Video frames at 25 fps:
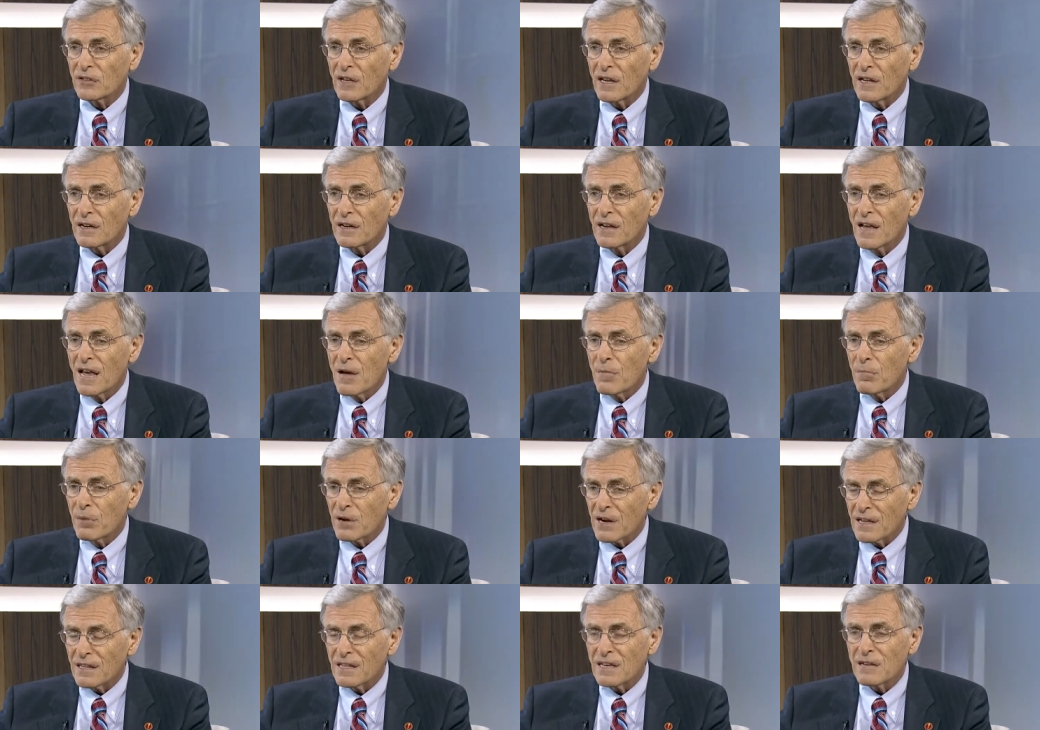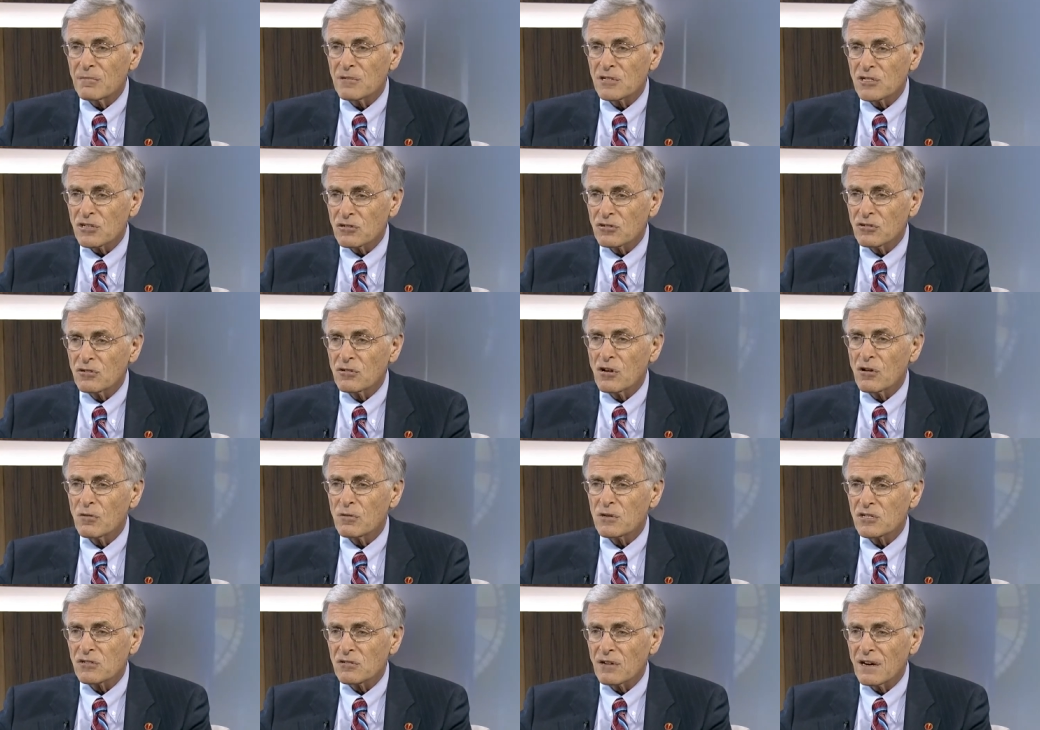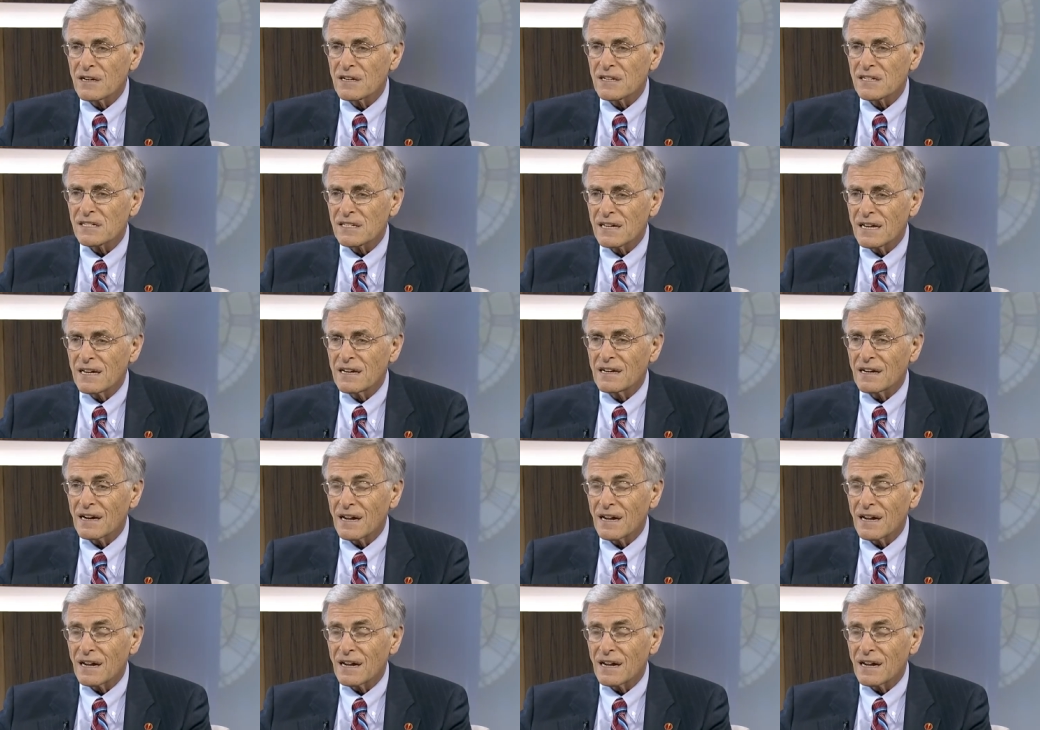And, but I think Mr. Trudeau was trying to send,